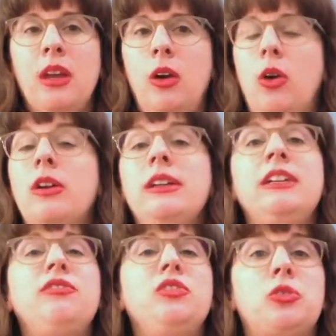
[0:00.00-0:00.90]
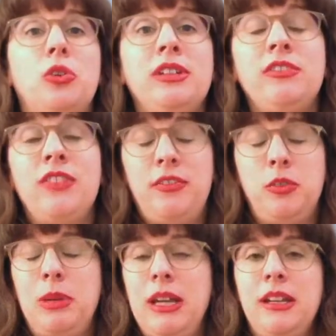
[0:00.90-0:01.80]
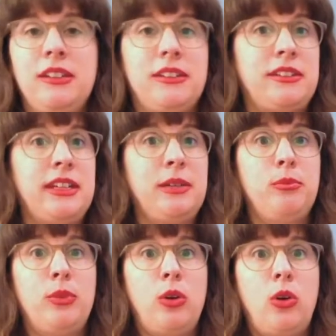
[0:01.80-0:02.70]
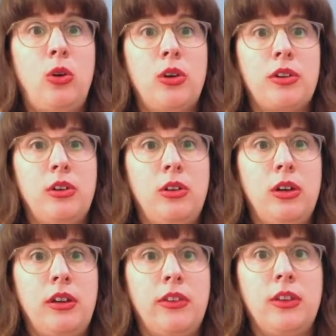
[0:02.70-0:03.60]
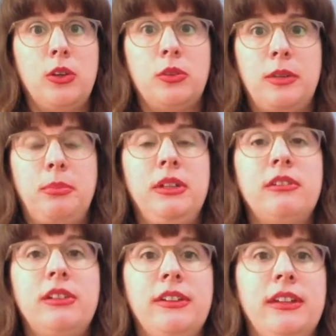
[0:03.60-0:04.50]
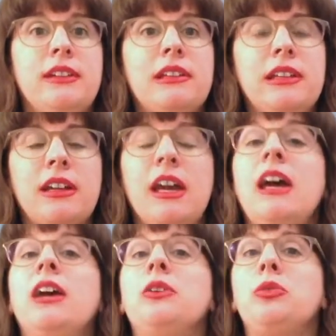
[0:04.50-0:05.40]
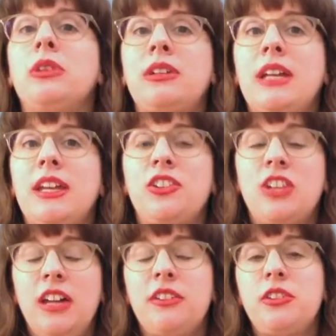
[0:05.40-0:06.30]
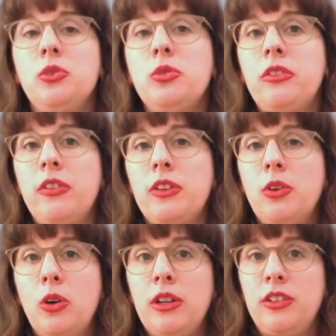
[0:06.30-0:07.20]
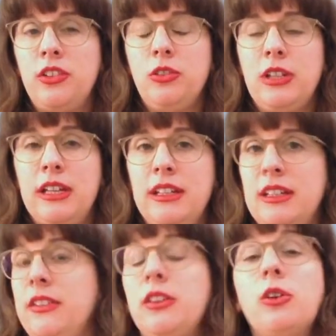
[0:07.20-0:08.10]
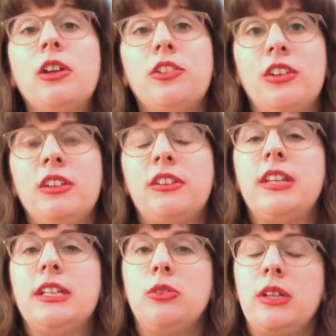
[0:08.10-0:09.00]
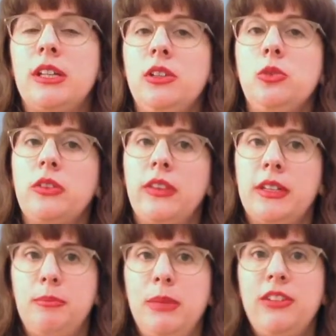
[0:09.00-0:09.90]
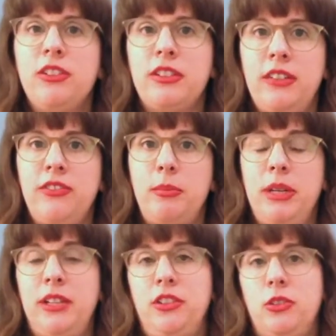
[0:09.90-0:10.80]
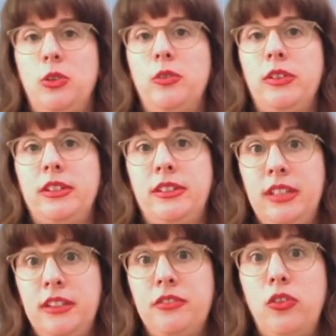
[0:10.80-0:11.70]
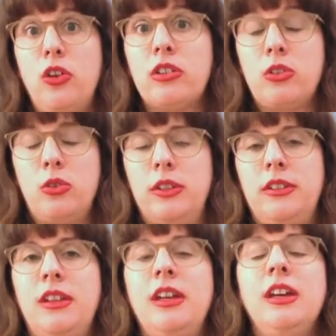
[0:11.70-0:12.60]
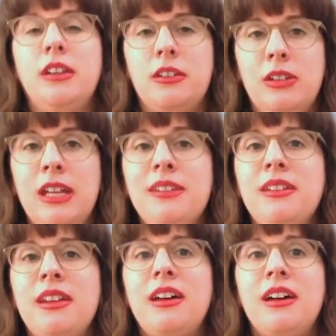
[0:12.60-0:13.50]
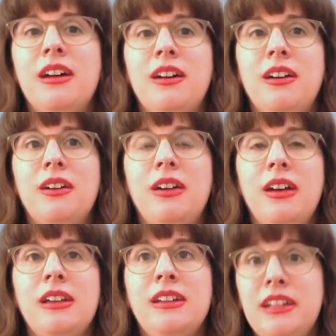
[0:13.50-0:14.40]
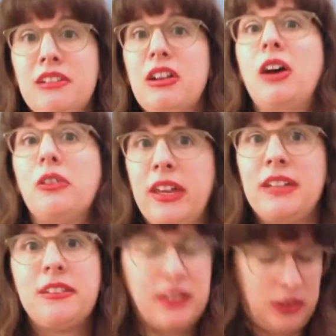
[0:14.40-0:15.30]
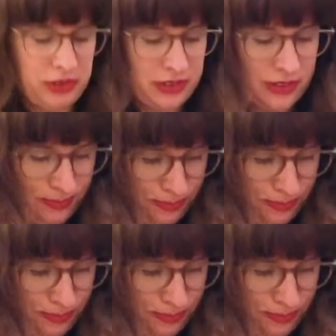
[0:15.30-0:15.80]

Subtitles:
or even you don't even have to play it in the same order the notes appear in his lick. You can just use the knowledge you gained, and the knowledge is that you can use that major 7 arpeggio over the sus4 chords. So let's hear how that sounds.